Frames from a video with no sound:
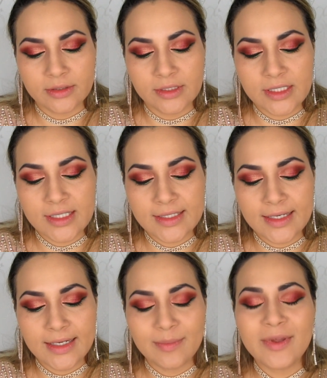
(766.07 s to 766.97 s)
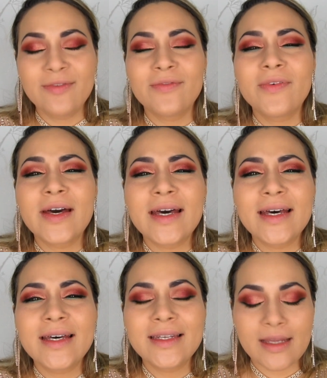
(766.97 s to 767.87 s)
This is gonna be
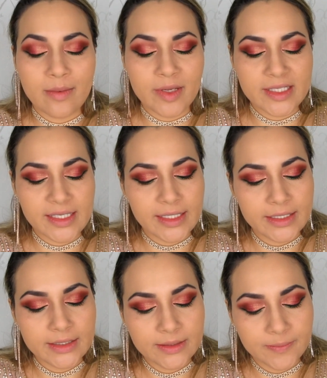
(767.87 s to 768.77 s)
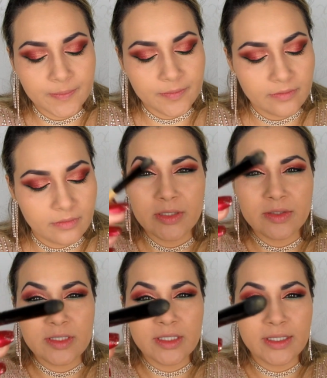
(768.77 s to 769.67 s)
fun. I'm excited. I'm
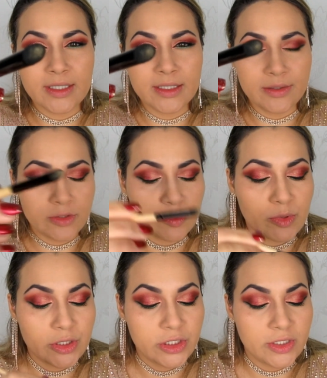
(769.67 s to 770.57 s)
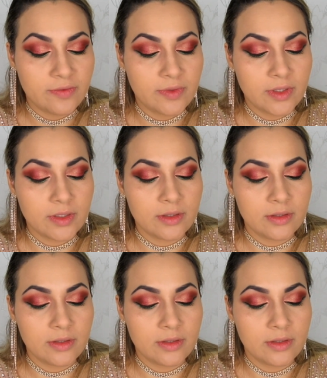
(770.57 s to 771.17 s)
using like a little spongy thing.